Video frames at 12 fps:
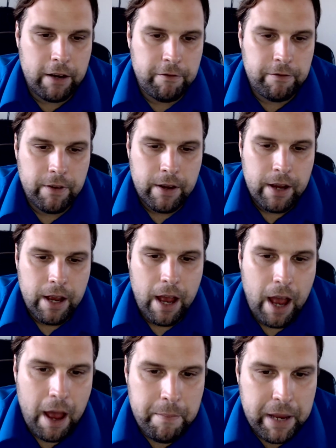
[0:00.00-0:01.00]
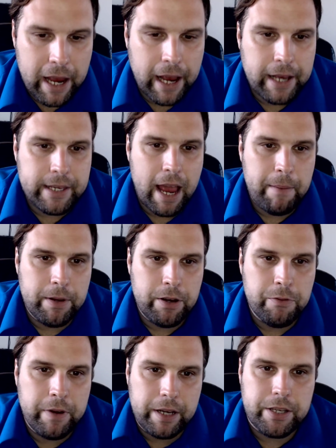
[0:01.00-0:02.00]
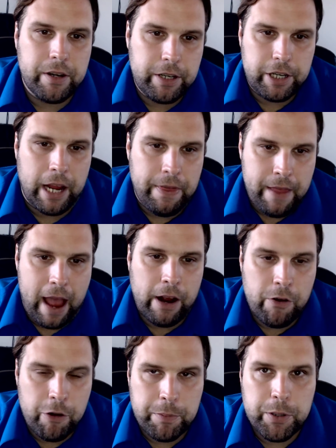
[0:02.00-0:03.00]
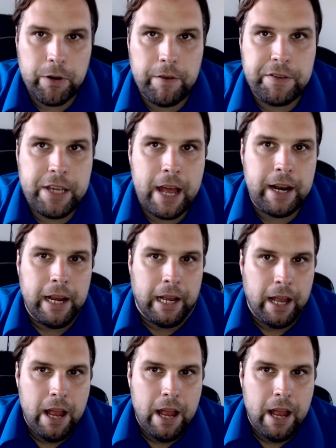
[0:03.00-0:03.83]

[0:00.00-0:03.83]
of being examined and researched in that group sort of setting.